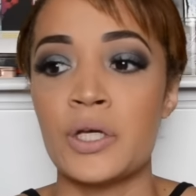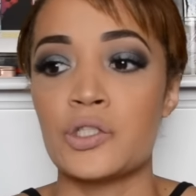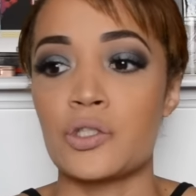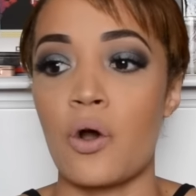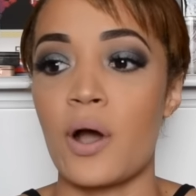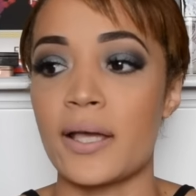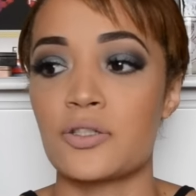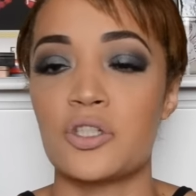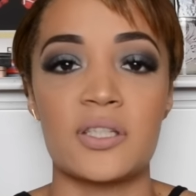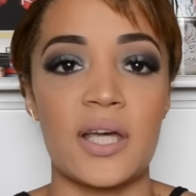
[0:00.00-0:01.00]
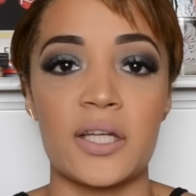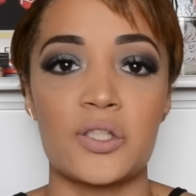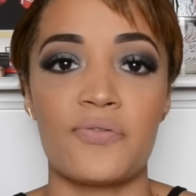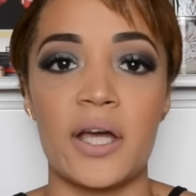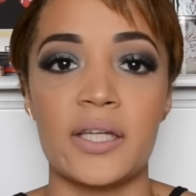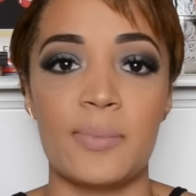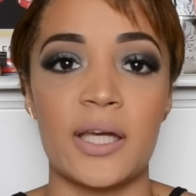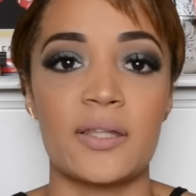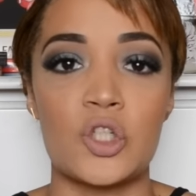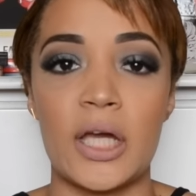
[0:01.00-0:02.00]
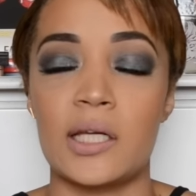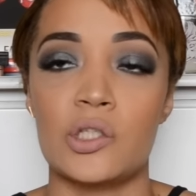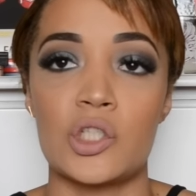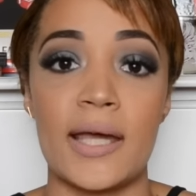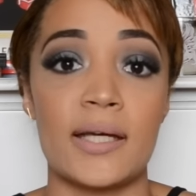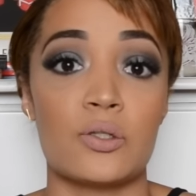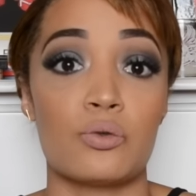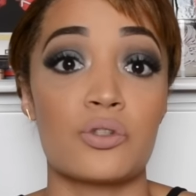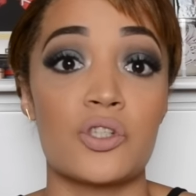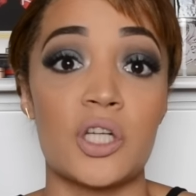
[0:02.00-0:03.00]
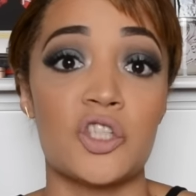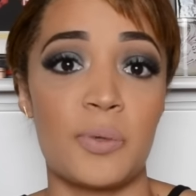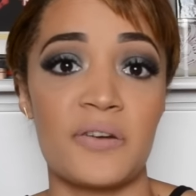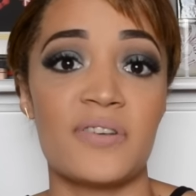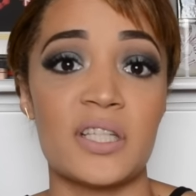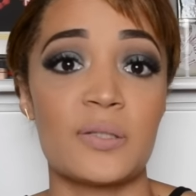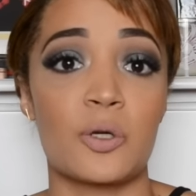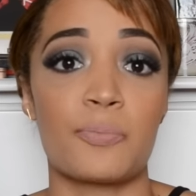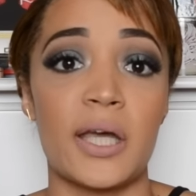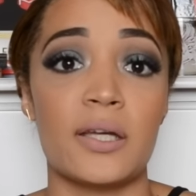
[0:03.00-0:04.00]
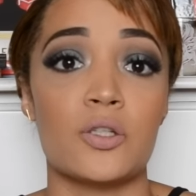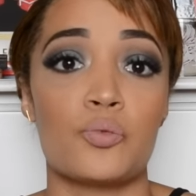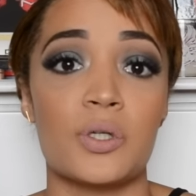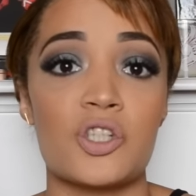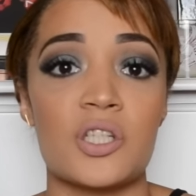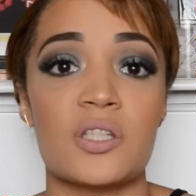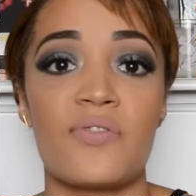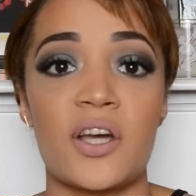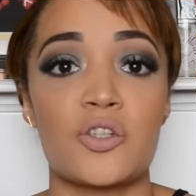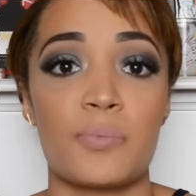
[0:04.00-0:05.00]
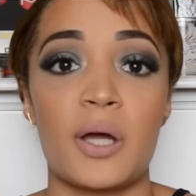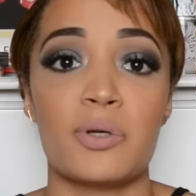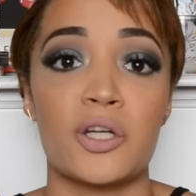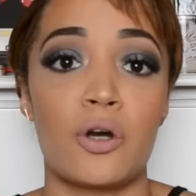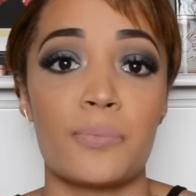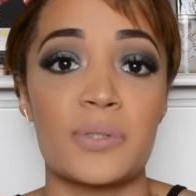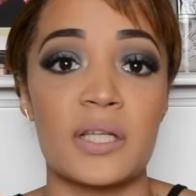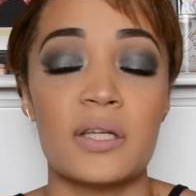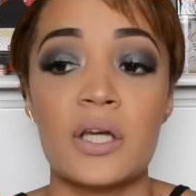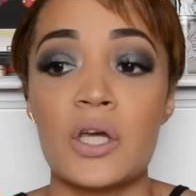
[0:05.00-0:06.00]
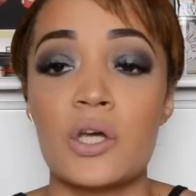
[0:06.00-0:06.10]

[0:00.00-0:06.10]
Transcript: So I actually decided to finally make the change and also change my Facebook page, which is Fashion by Brett Robson.